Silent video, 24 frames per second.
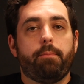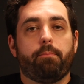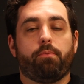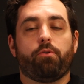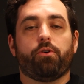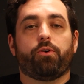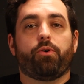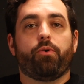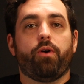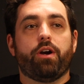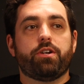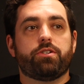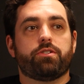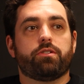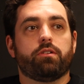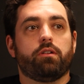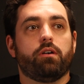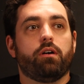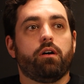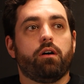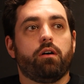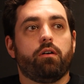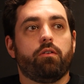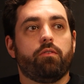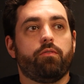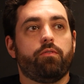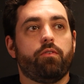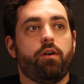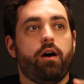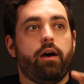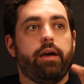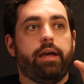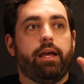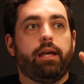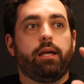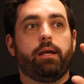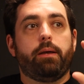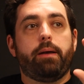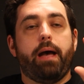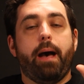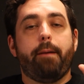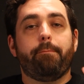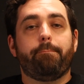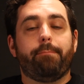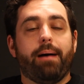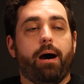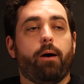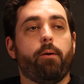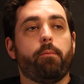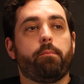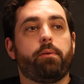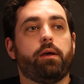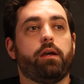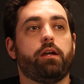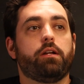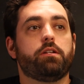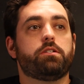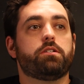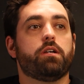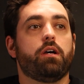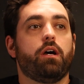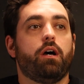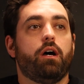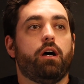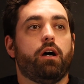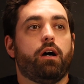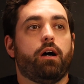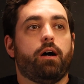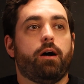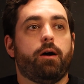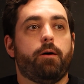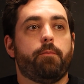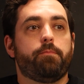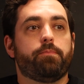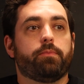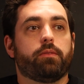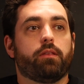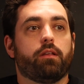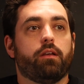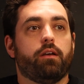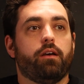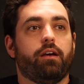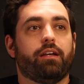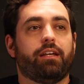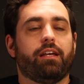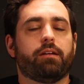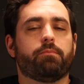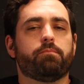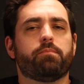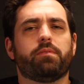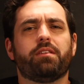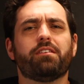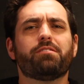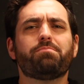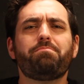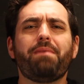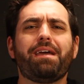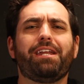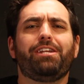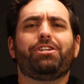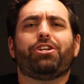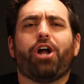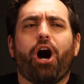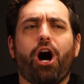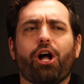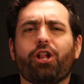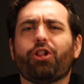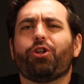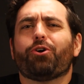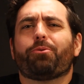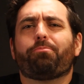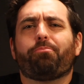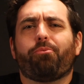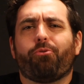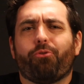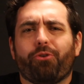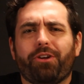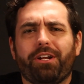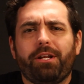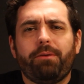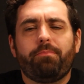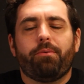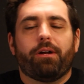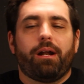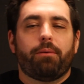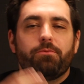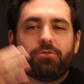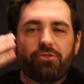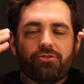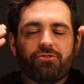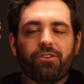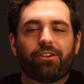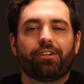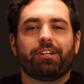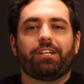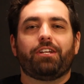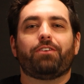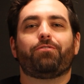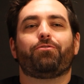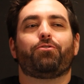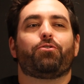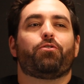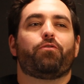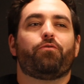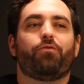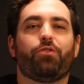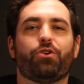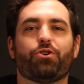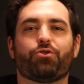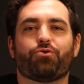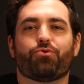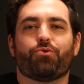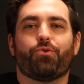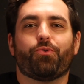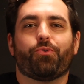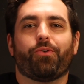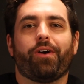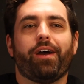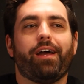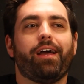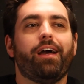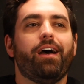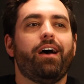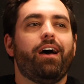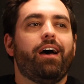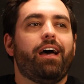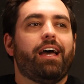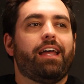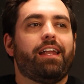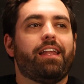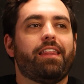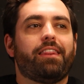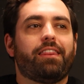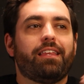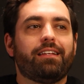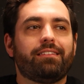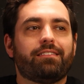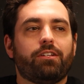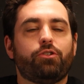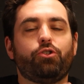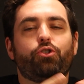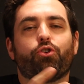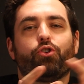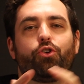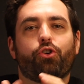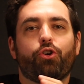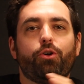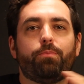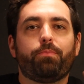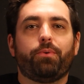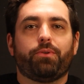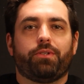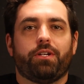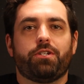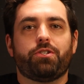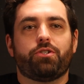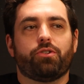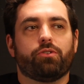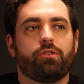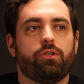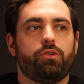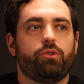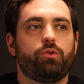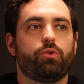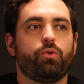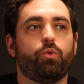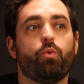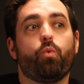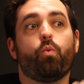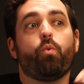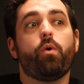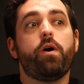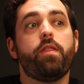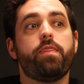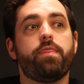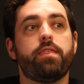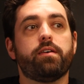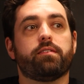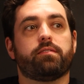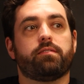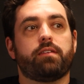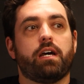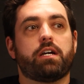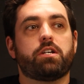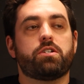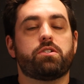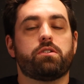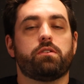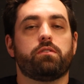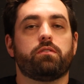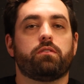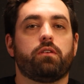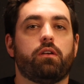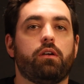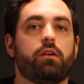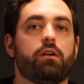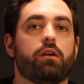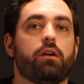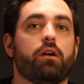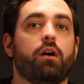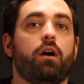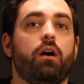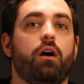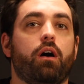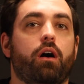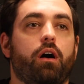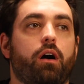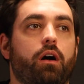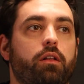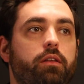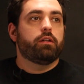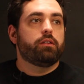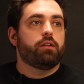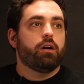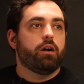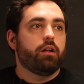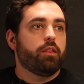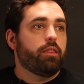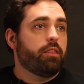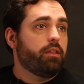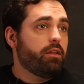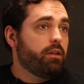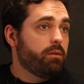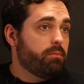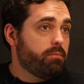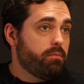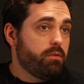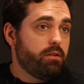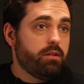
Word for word: progression of a about page. Um, again, this may not look pretty, but I'm just trying to give you a visual, right? And the things that you could potentially do with the sections here on the Dawn theme